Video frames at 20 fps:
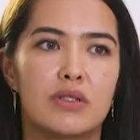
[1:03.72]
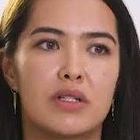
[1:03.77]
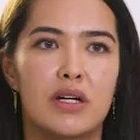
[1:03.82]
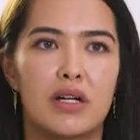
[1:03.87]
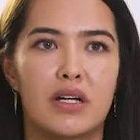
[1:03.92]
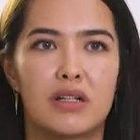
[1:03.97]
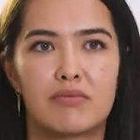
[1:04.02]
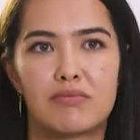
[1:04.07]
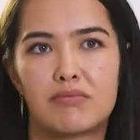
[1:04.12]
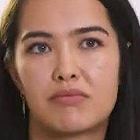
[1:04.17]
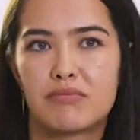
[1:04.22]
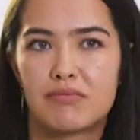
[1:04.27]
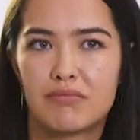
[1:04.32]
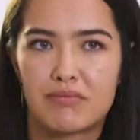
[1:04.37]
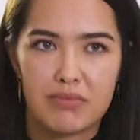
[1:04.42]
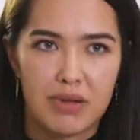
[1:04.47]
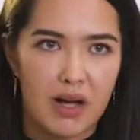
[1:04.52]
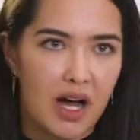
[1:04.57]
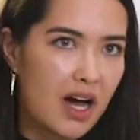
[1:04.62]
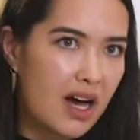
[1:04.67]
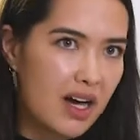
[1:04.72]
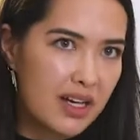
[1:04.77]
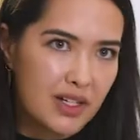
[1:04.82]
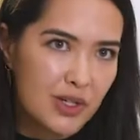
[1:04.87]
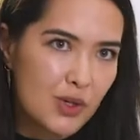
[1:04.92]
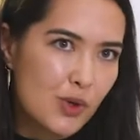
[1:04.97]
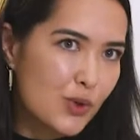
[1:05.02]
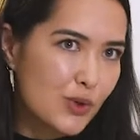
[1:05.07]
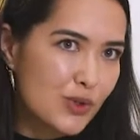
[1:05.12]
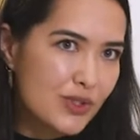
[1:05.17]
a higher
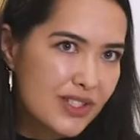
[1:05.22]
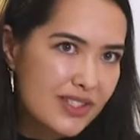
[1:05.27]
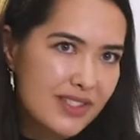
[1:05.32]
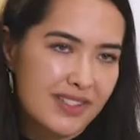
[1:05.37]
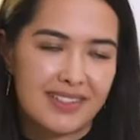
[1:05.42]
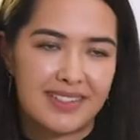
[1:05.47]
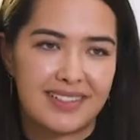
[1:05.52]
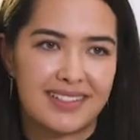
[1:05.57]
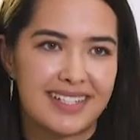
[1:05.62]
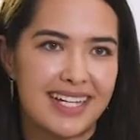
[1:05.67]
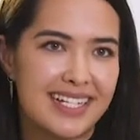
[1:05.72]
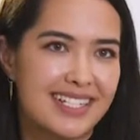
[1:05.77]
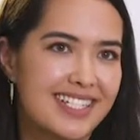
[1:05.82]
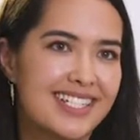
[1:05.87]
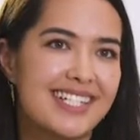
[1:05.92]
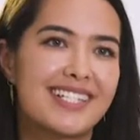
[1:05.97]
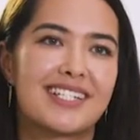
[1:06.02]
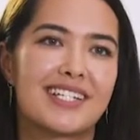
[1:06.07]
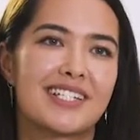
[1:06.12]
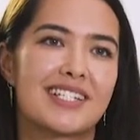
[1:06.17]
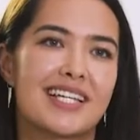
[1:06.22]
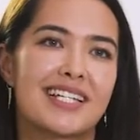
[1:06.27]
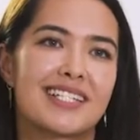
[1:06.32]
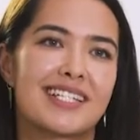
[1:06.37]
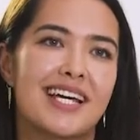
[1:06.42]
cause, as cheesy as that